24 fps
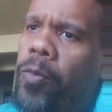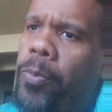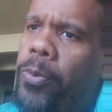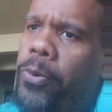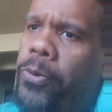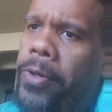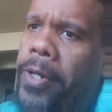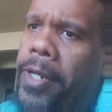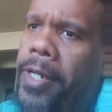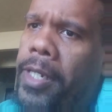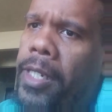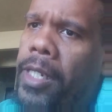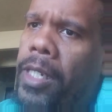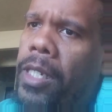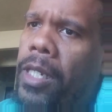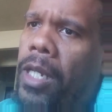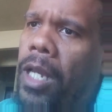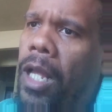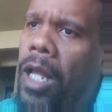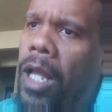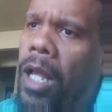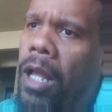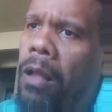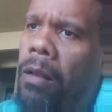pretty
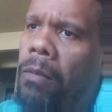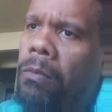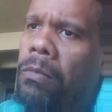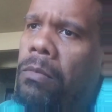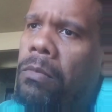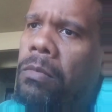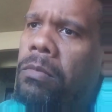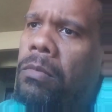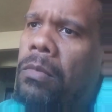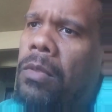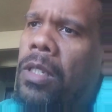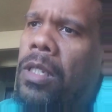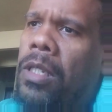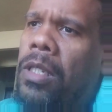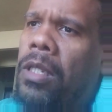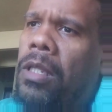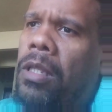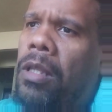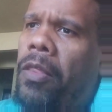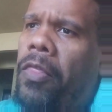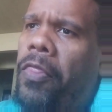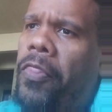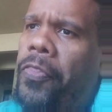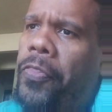
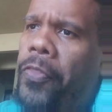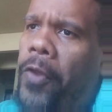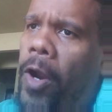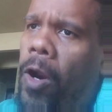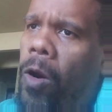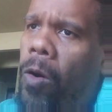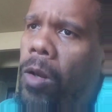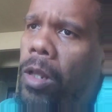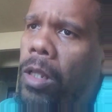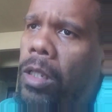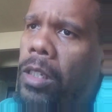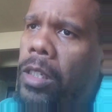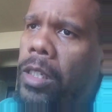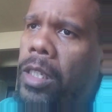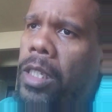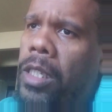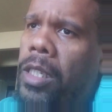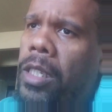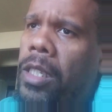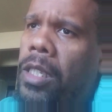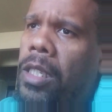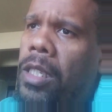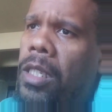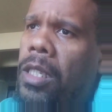
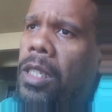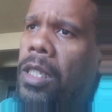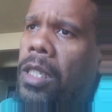thoroughly.